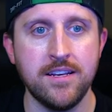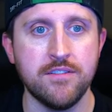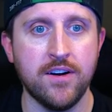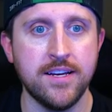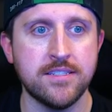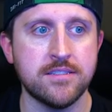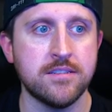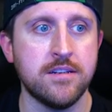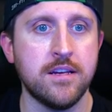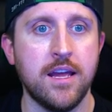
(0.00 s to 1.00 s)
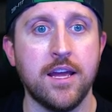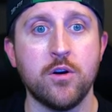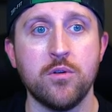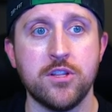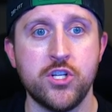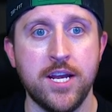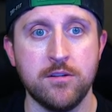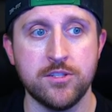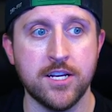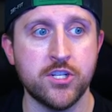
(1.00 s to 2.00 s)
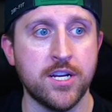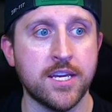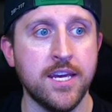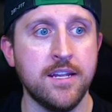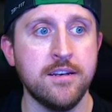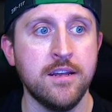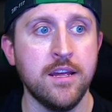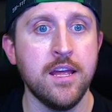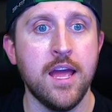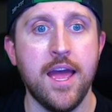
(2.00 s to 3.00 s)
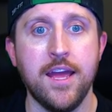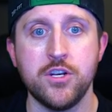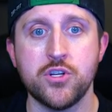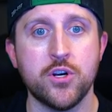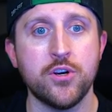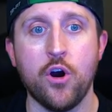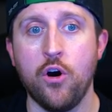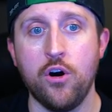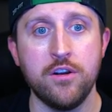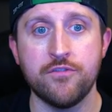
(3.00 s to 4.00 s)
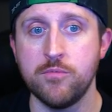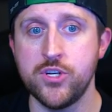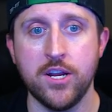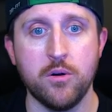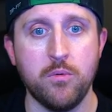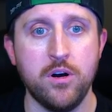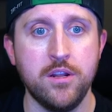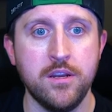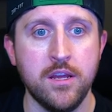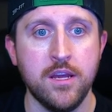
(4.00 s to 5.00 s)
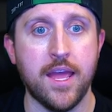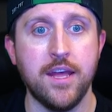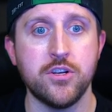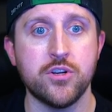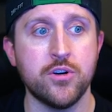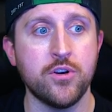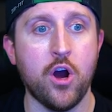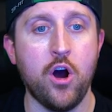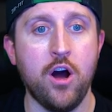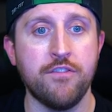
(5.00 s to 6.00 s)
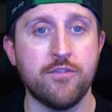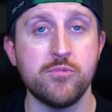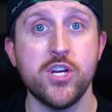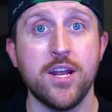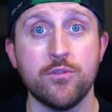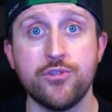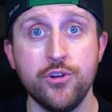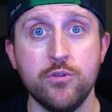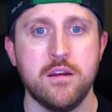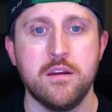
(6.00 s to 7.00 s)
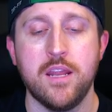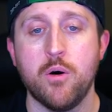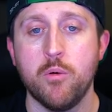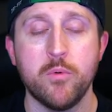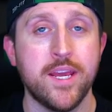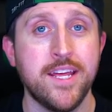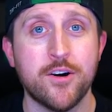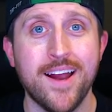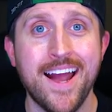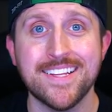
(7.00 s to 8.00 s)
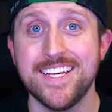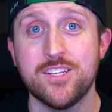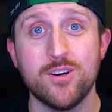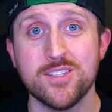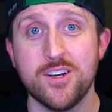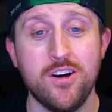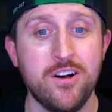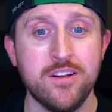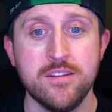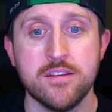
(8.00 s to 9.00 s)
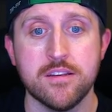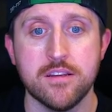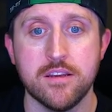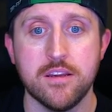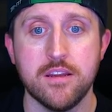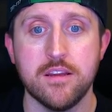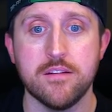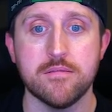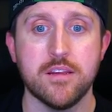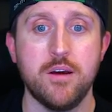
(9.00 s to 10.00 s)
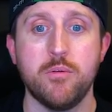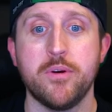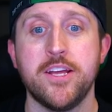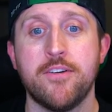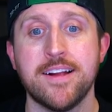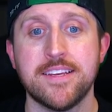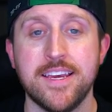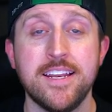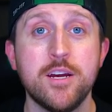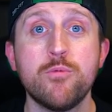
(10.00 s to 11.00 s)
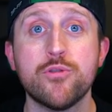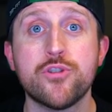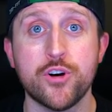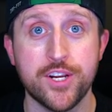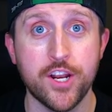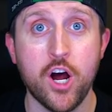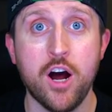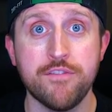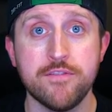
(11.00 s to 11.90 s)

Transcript: device and go to the channel section again and turn on from channel one and turn off from channel 2. Now when we interact, it turns it on. And when we interact again, it will turn it off.